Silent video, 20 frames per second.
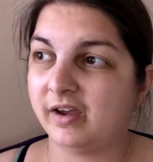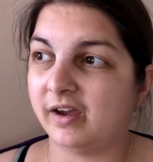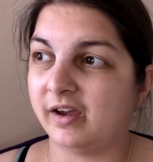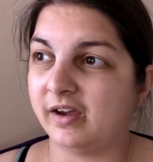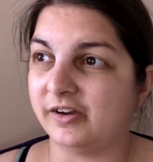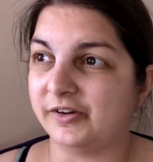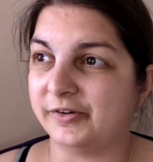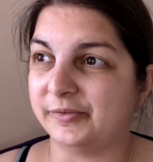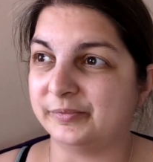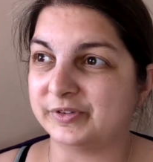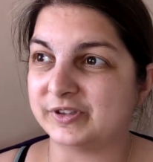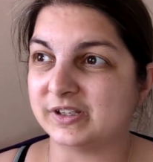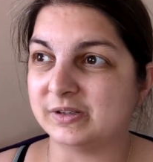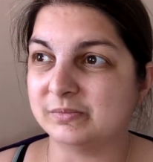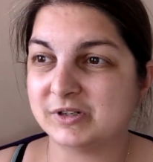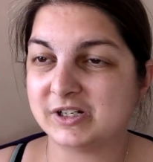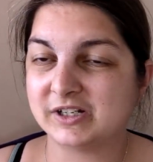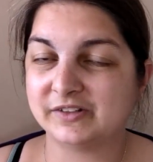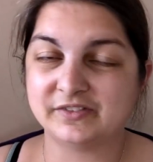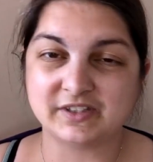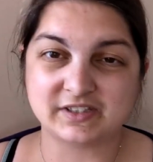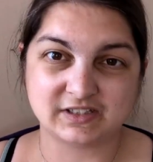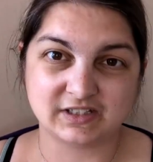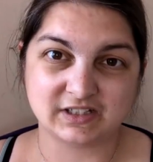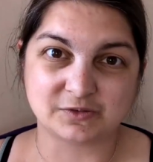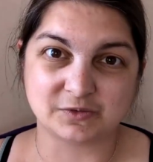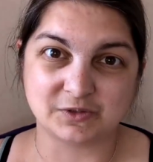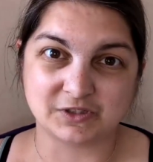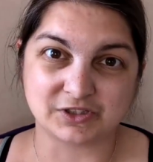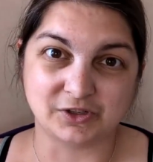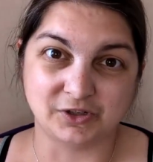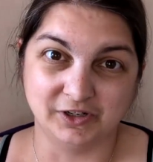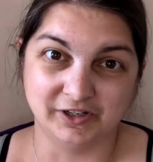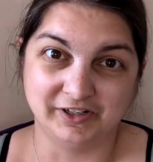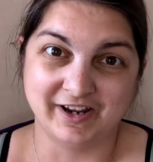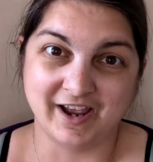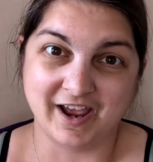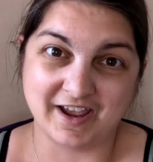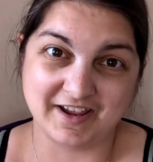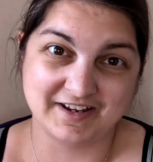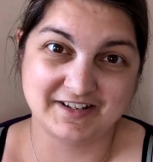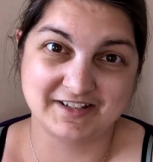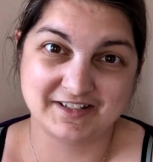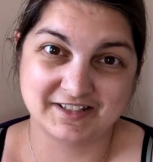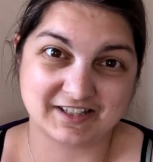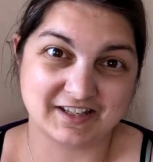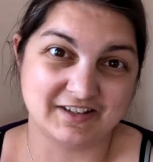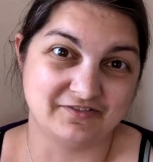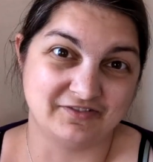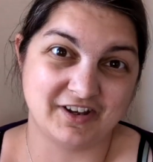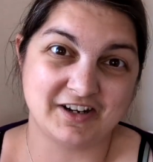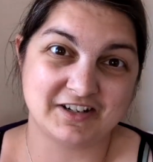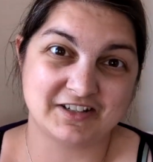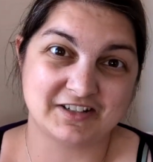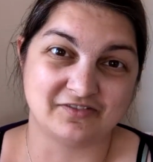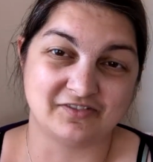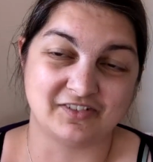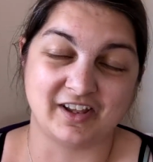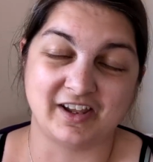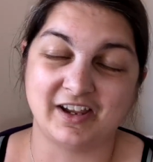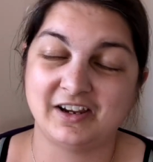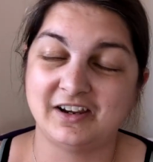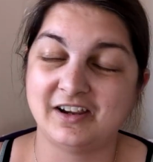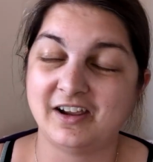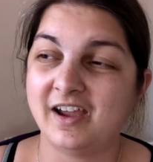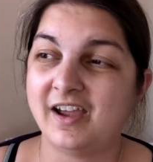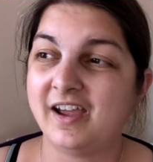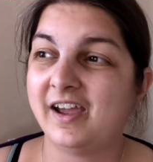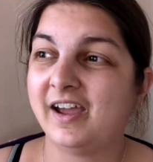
So the middle of the 6 weeks holidays, effectively.